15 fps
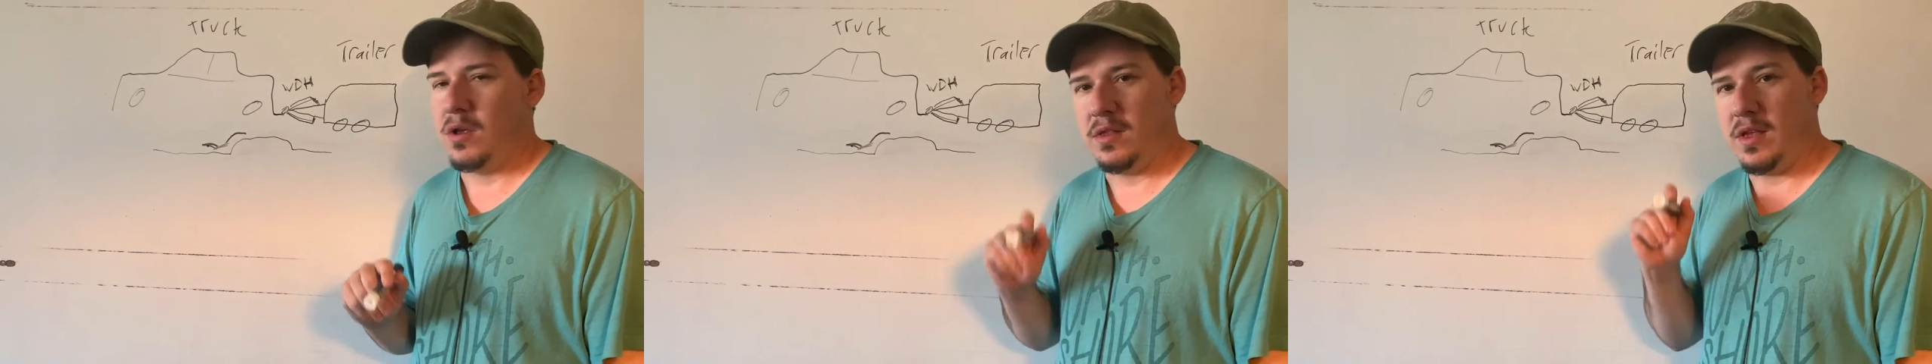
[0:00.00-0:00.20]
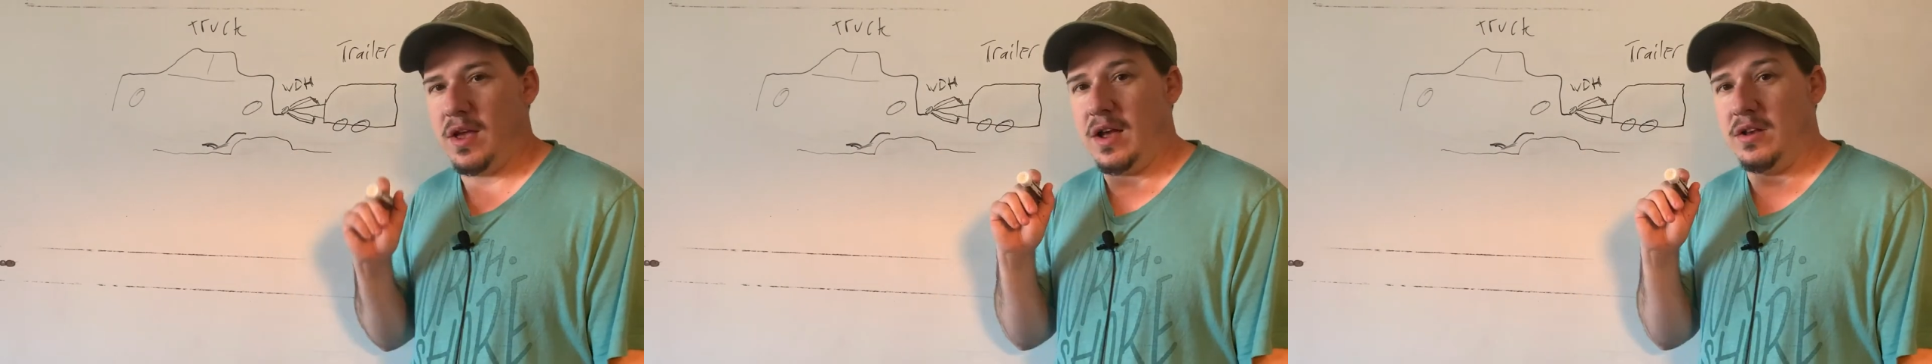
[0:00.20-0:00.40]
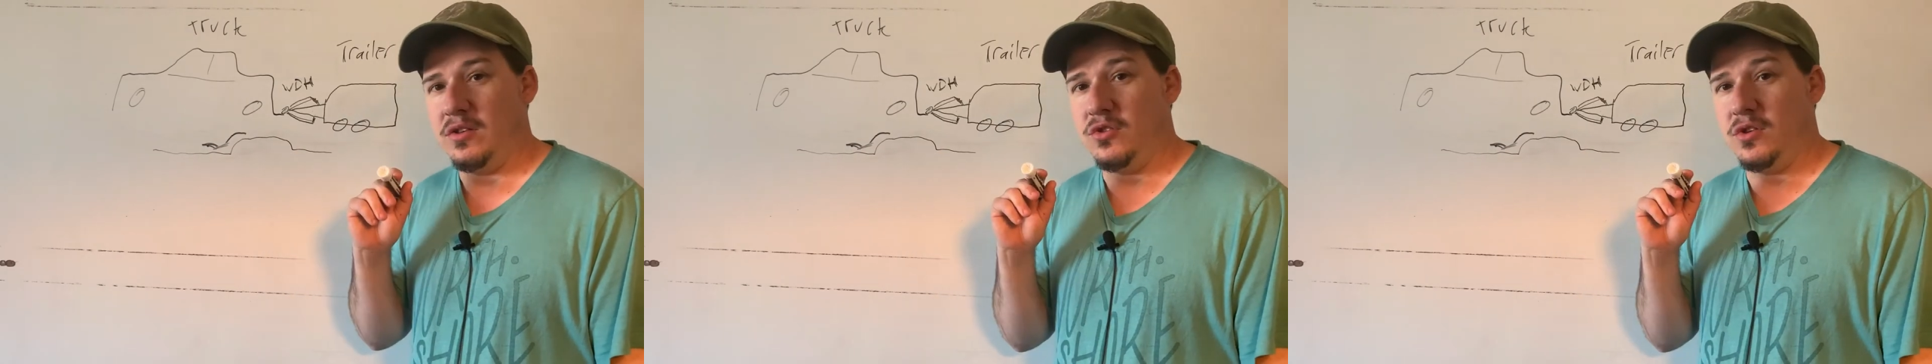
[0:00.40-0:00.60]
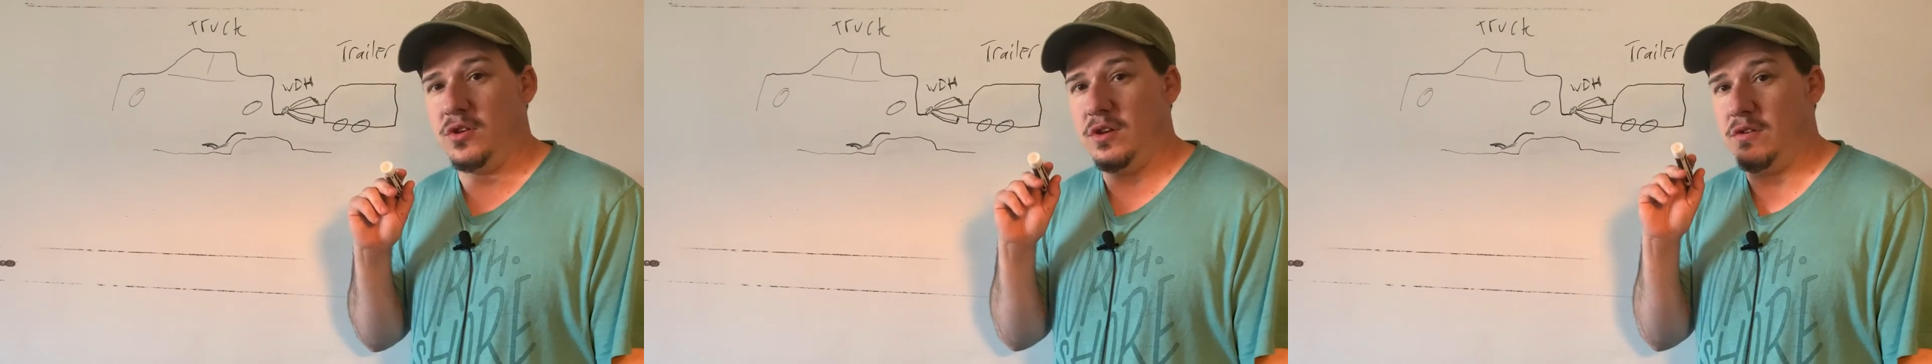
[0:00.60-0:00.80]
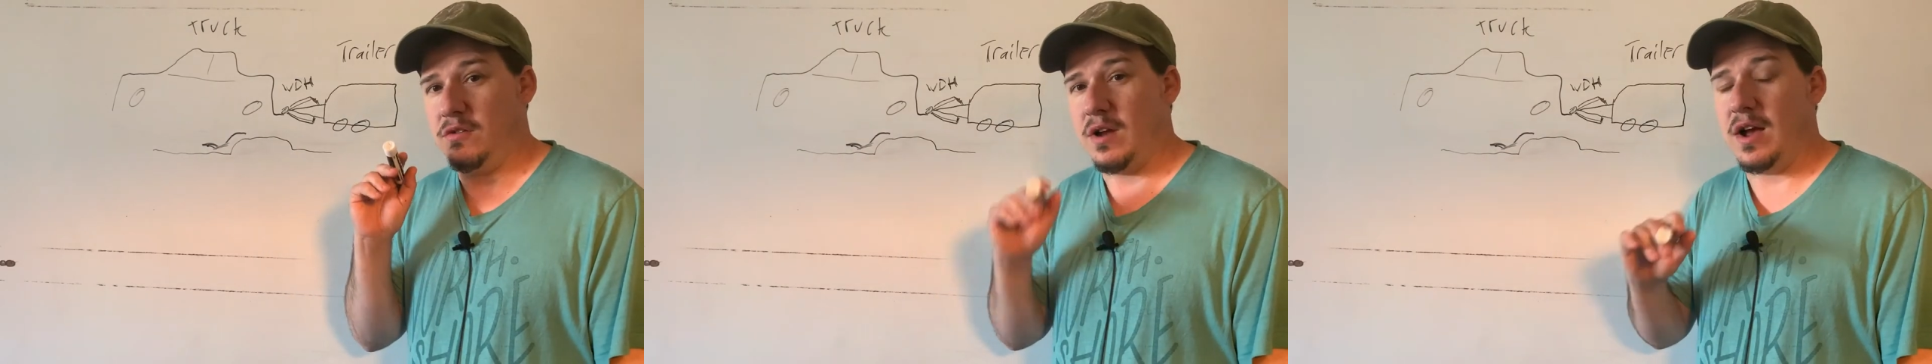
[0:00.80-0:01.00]
that
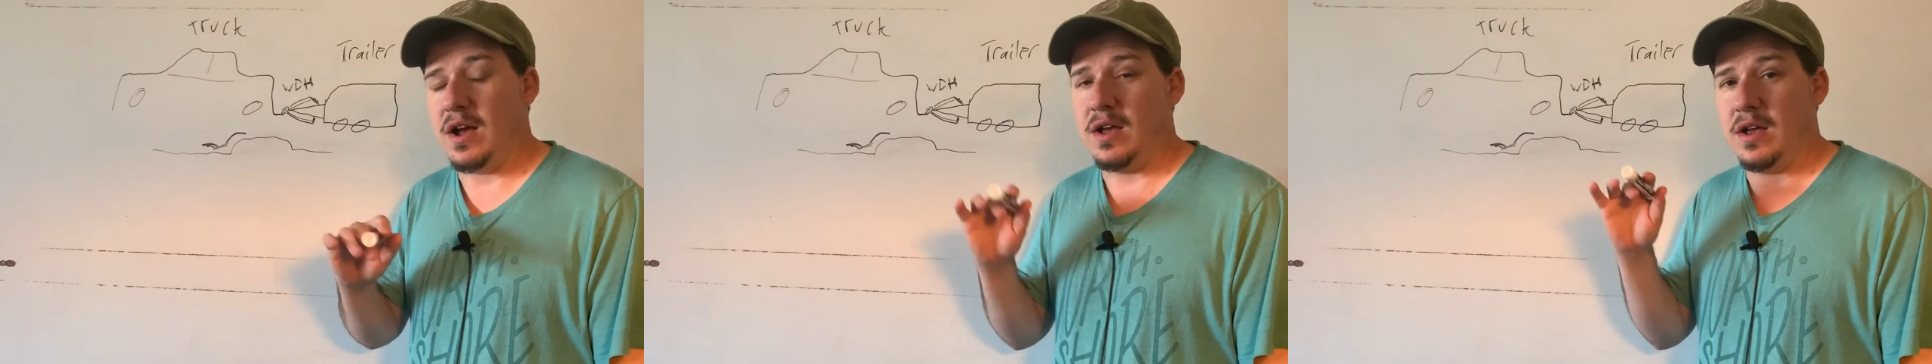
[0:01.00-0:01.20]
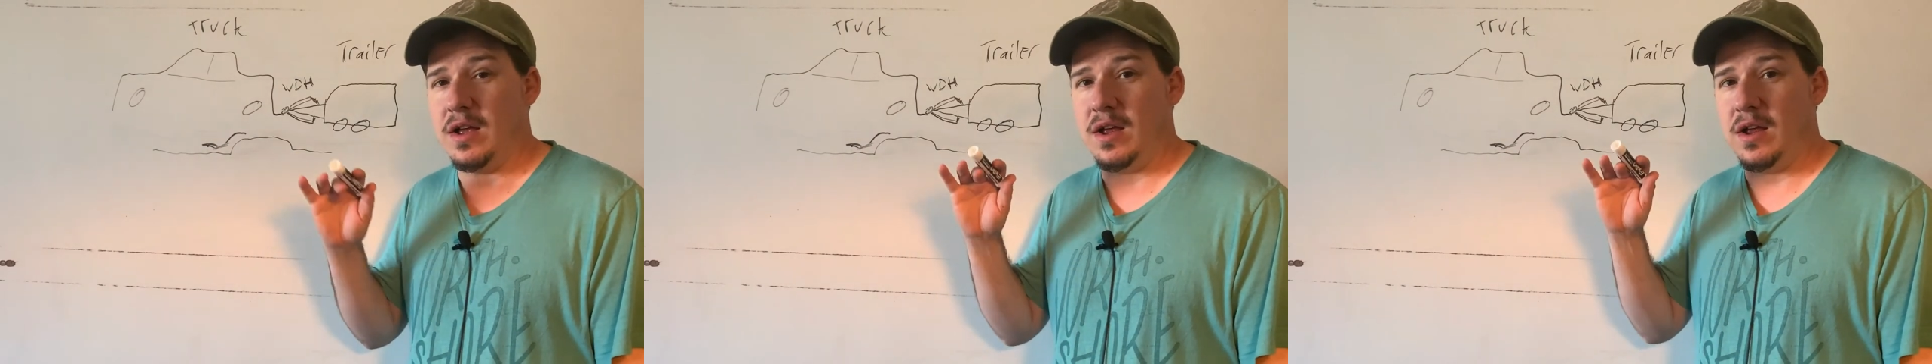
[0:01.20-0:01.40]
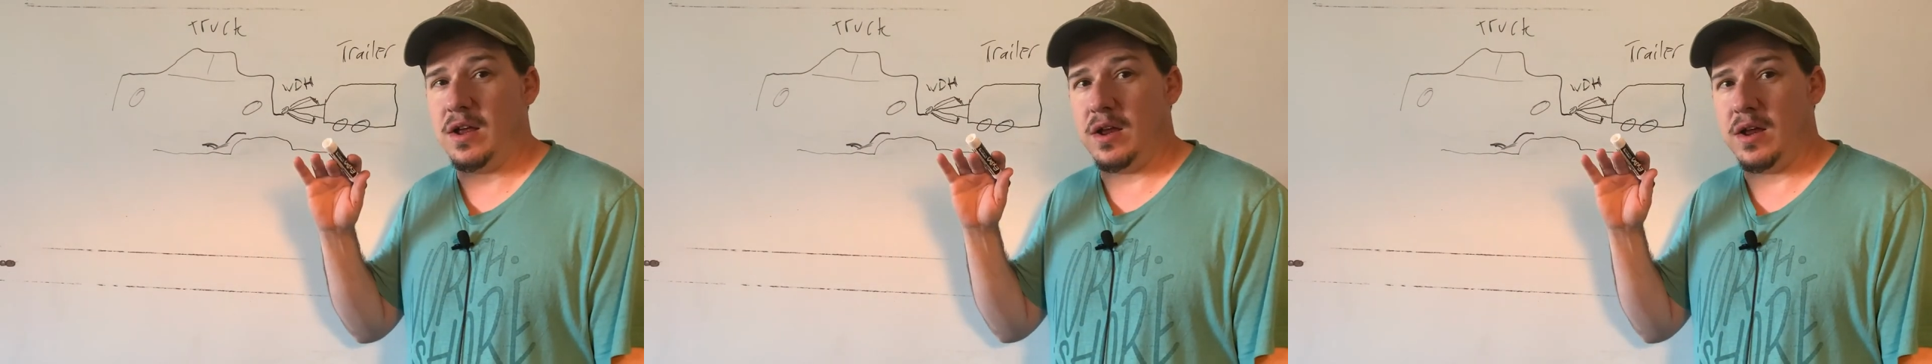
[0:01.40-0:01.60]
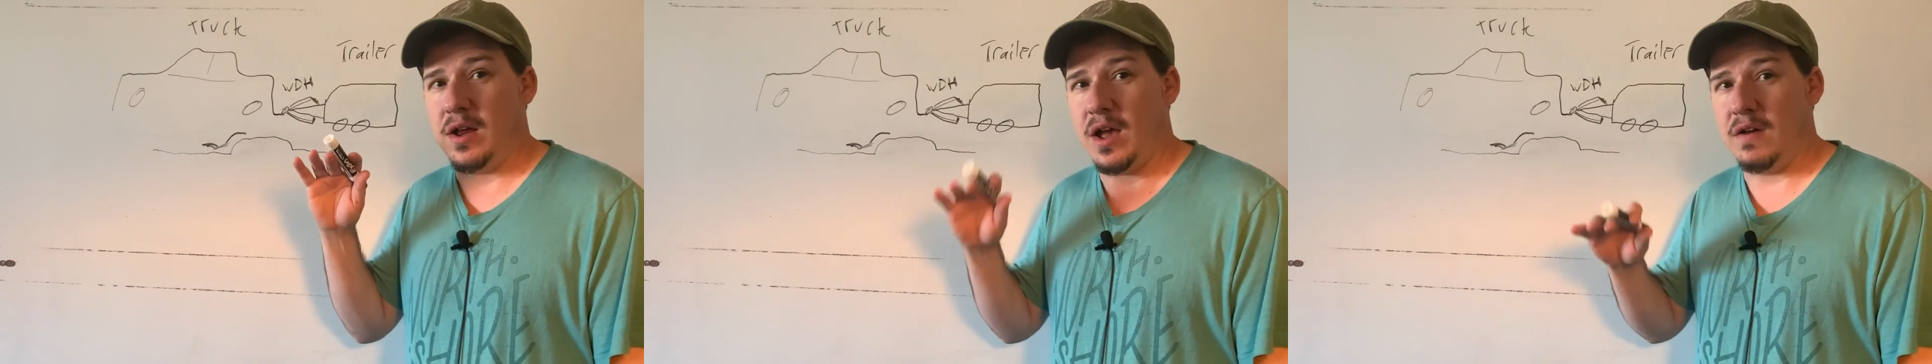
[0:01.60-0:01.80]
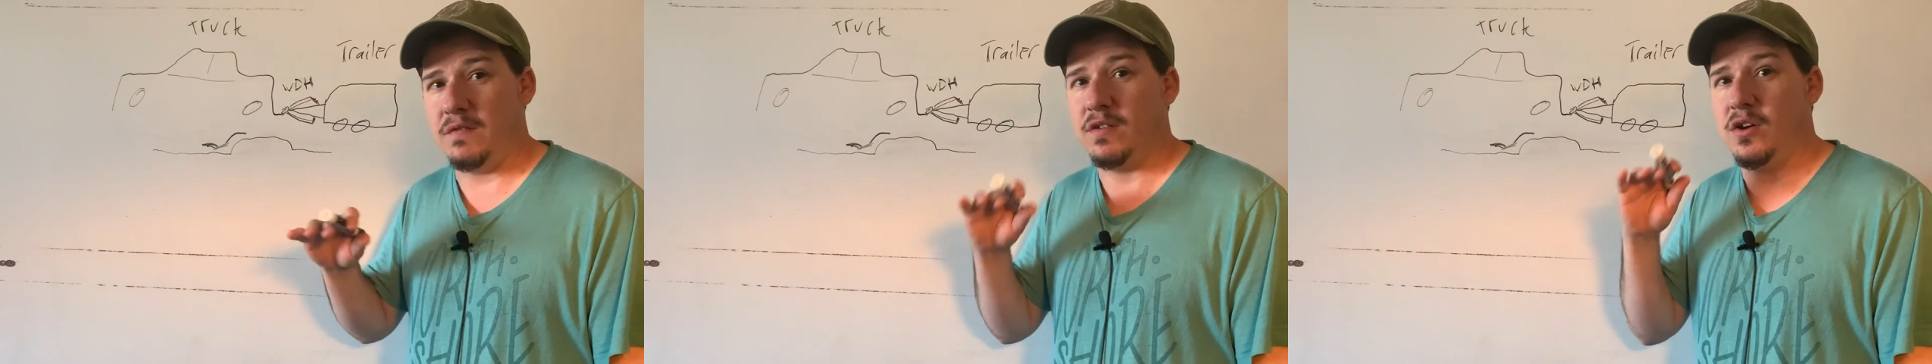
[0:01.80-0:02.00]
you're not
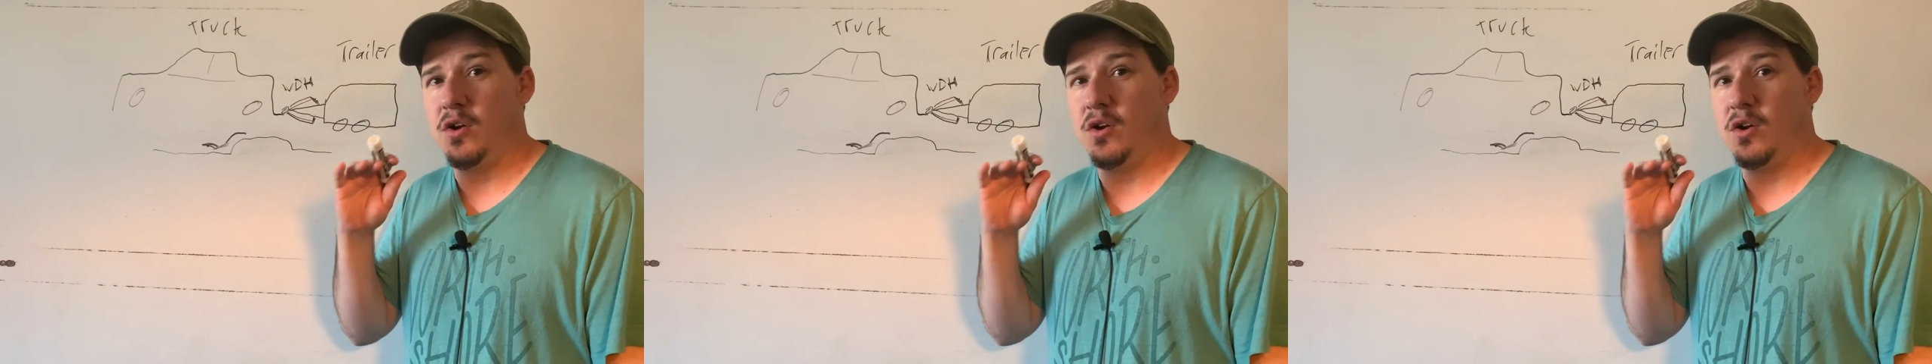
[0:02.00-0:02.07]
having